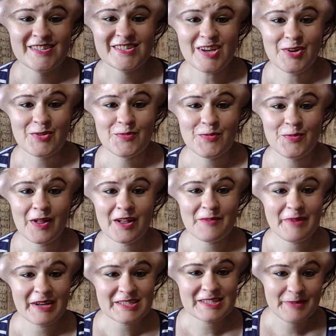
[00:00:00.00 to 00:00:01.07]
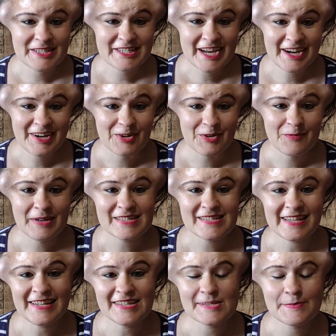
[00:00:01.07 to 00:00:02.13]
So, welcome back to my channel, my
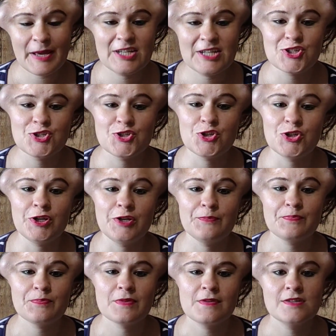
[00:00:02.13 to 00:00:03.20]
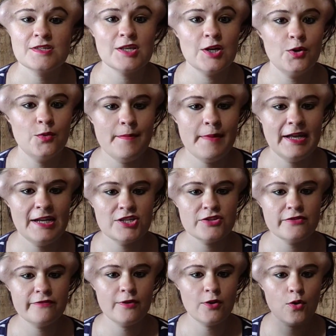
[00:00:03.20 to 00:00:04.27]
skin expansion journey. So, we managed
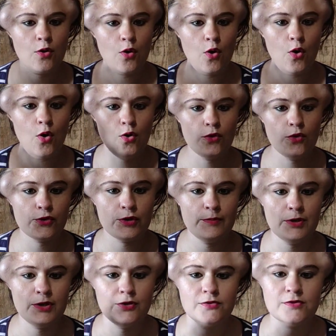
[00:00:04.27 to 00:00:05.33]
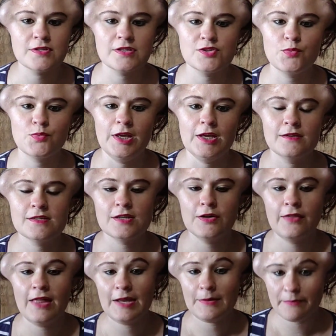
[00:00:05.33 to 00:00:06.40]
to fill all 3 balloons this week. So,
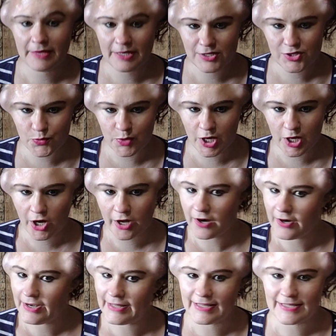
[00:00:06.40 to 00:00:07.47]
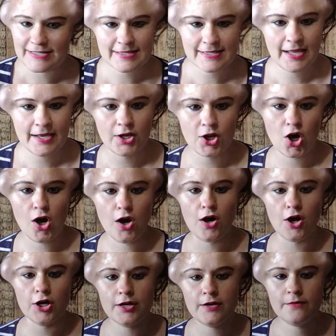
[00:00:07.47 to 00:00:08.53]
that means we are currently standing
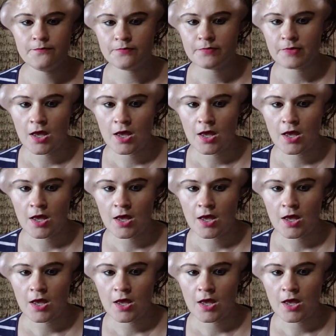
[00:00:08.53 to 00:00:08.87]
on